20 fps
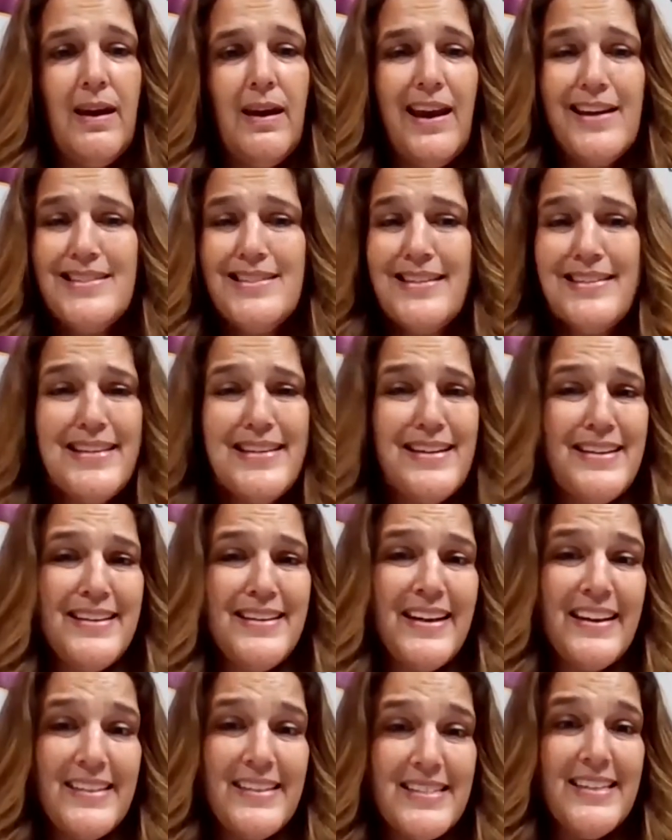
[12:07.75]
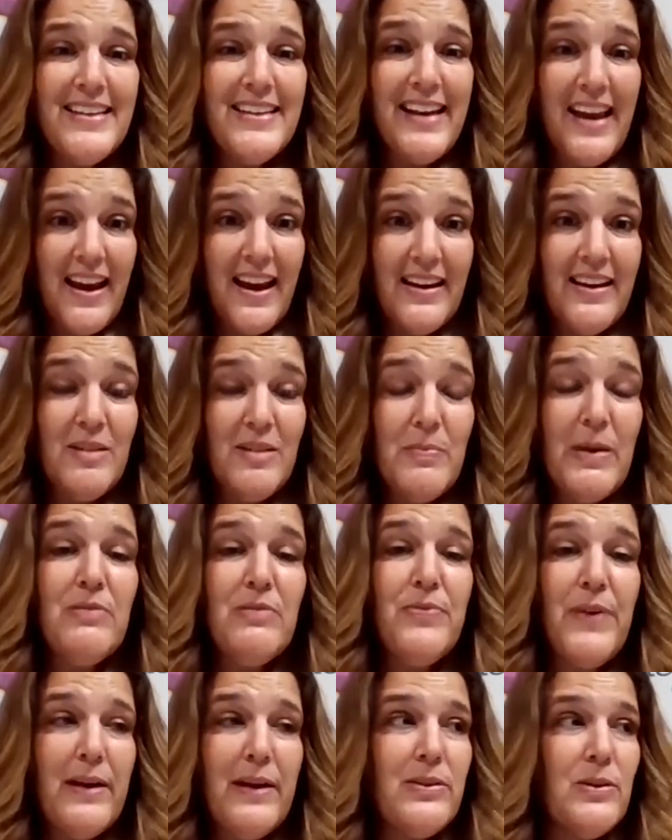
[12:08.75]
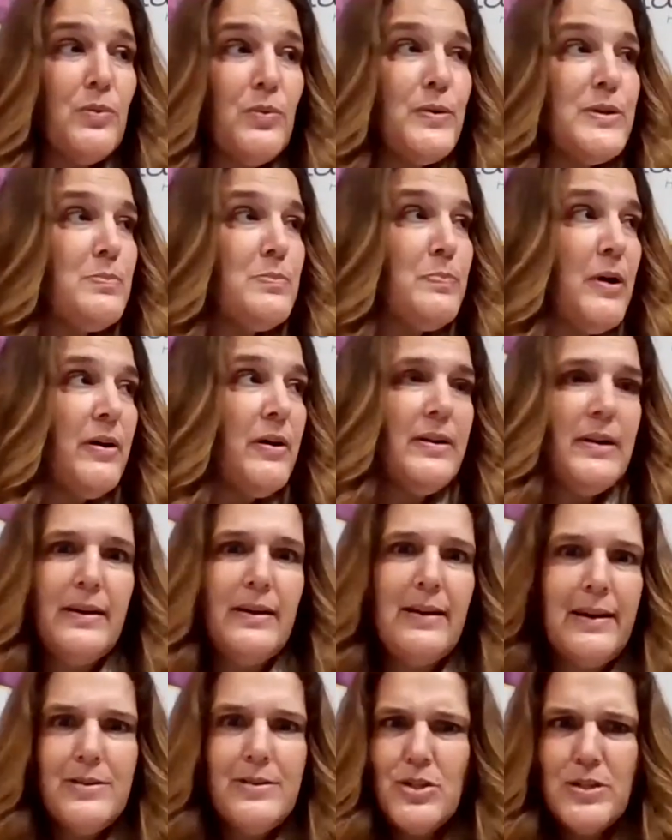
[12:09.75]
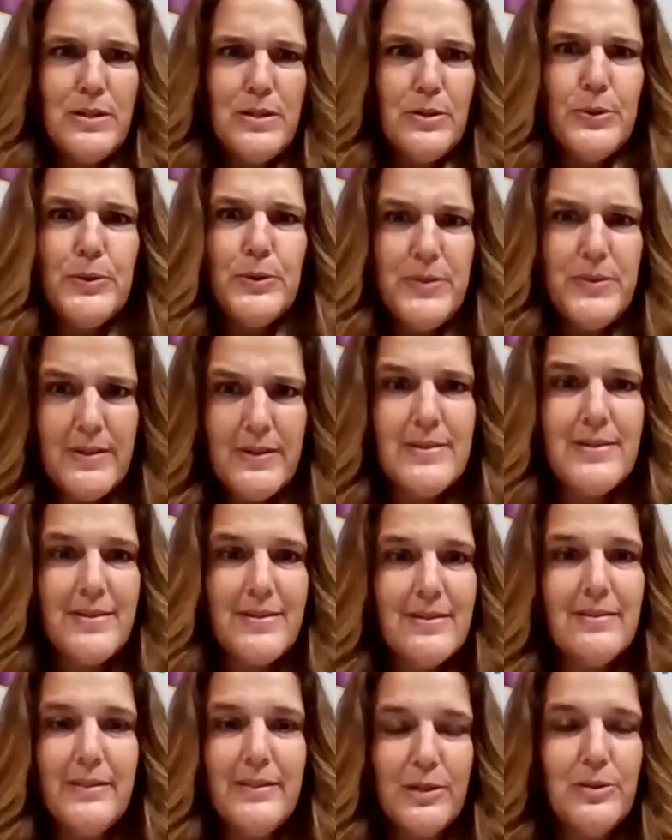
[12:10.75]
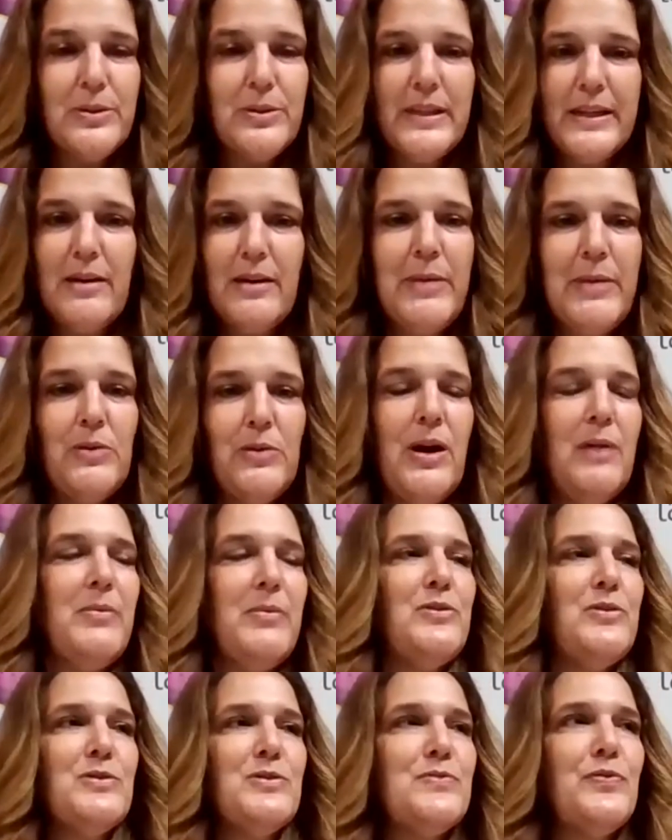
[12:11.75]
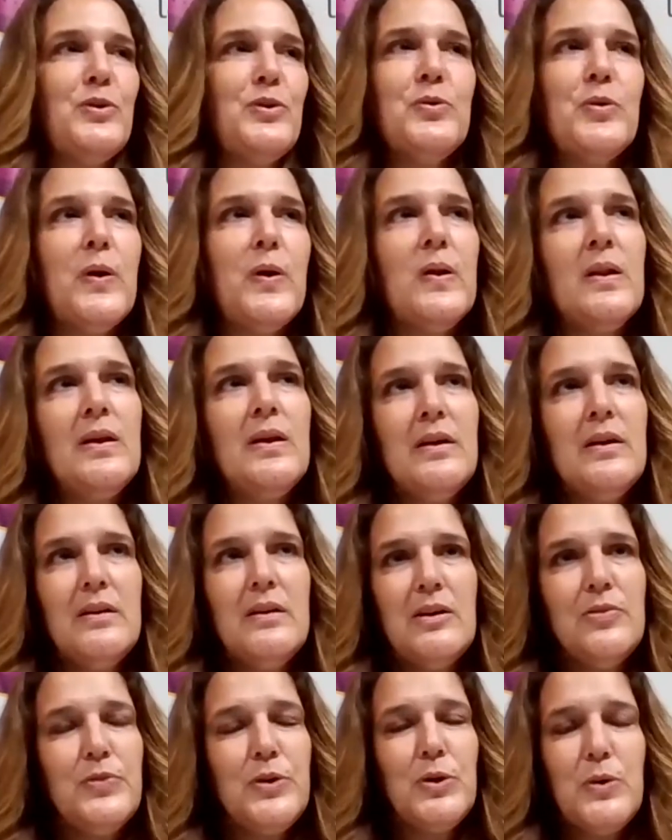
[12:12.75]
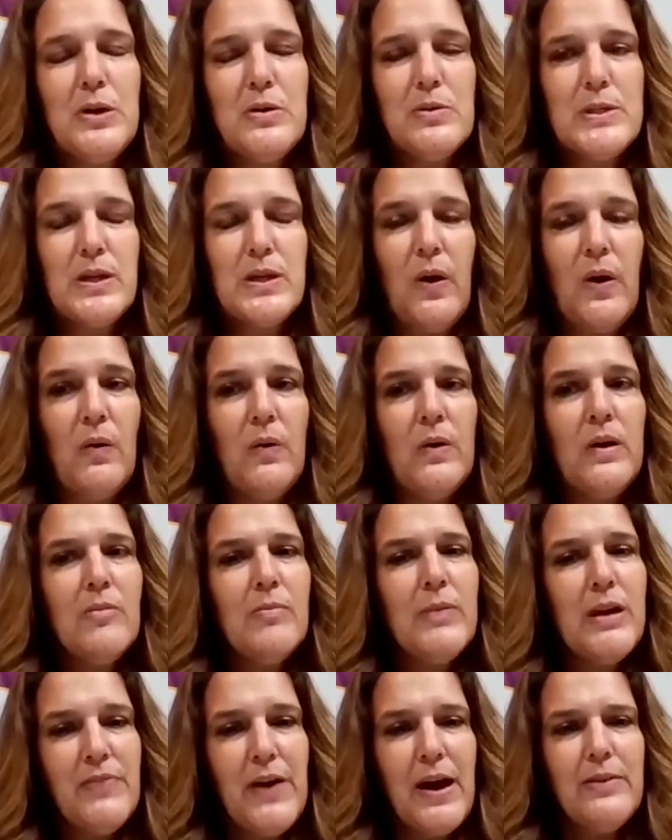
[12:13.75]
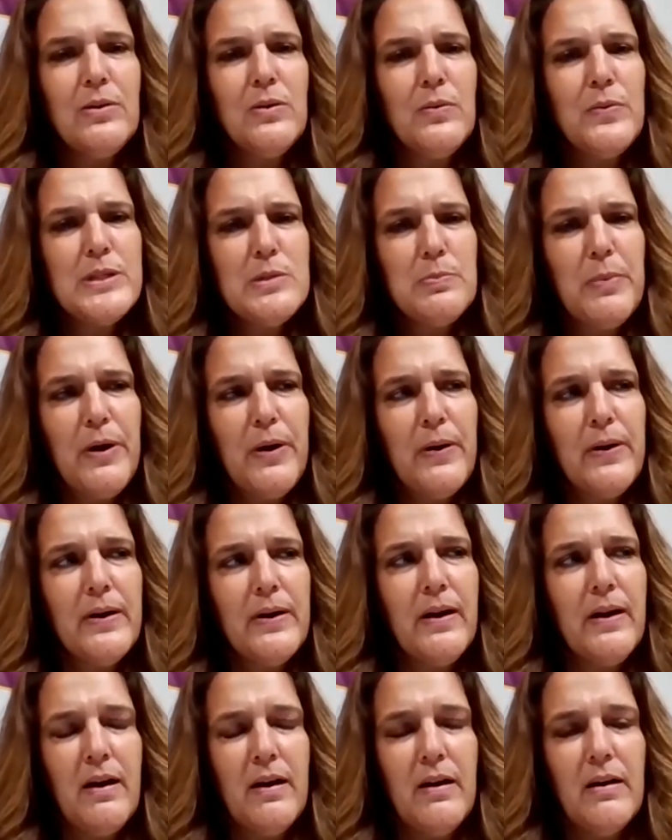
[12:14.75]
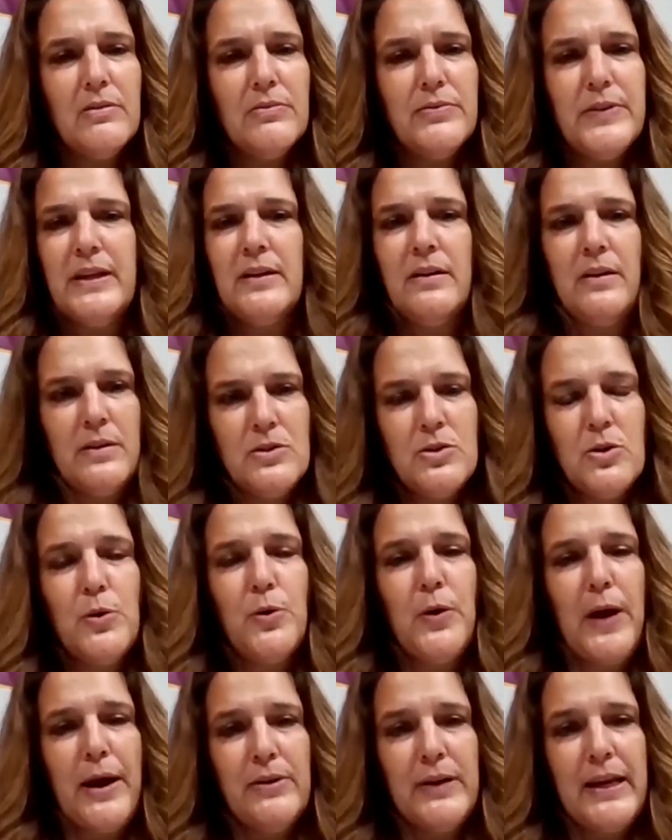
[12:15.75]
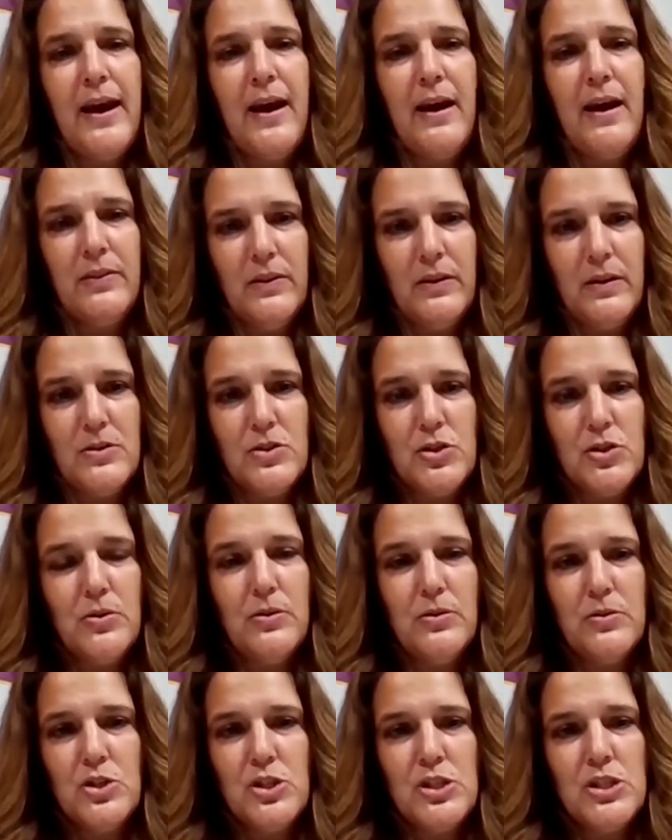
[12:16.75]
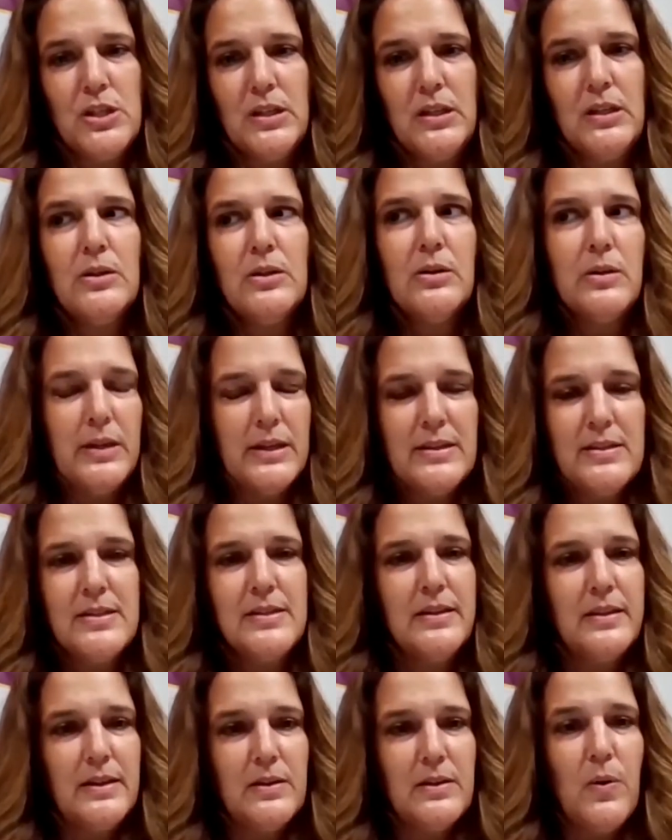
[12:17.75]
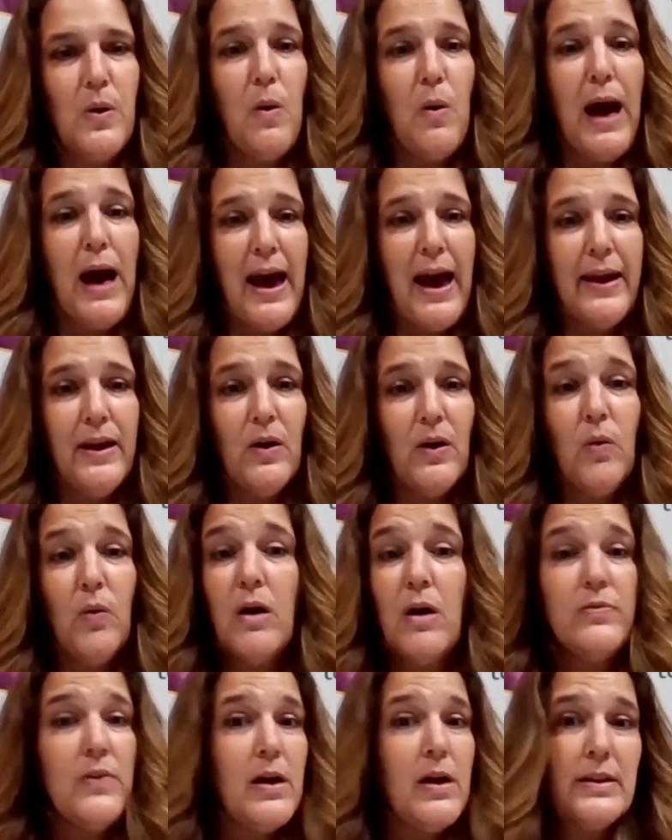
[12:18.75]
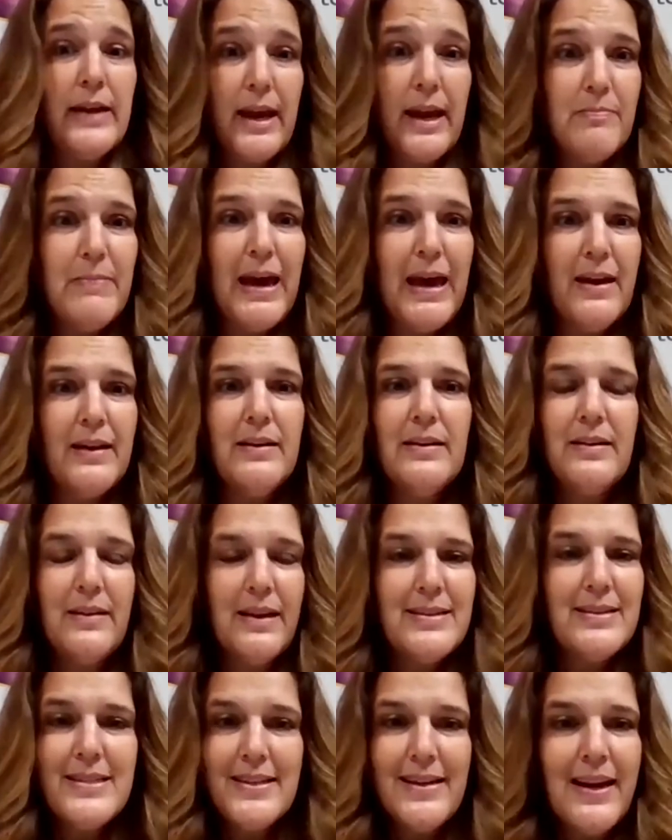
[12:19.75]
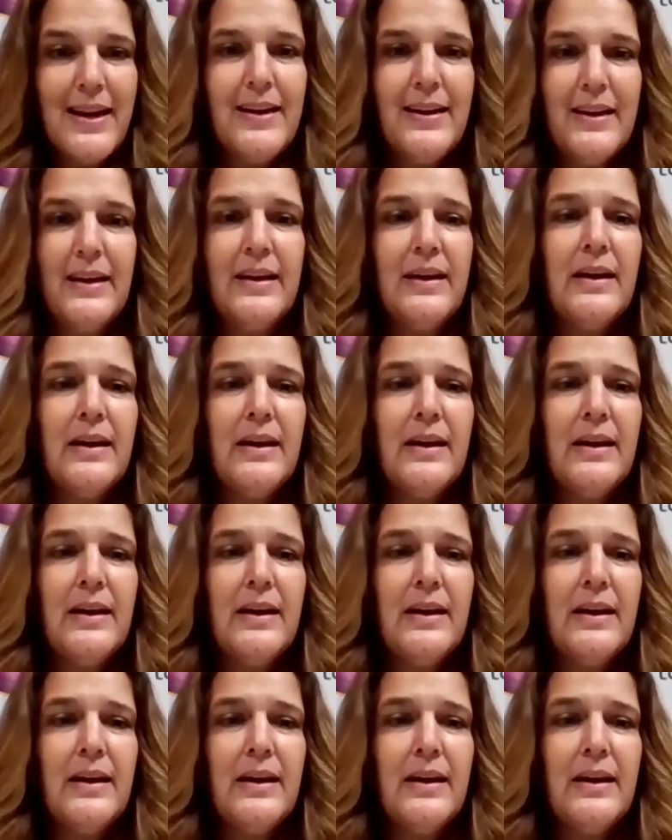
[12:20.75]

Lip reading: As I said, in 1980, my father was part, and I just learned this literally at my grandmother's funeral a few years ago. My father was part of an underground Catholic church here in Toledo, Ohio, of all gay men in 1980.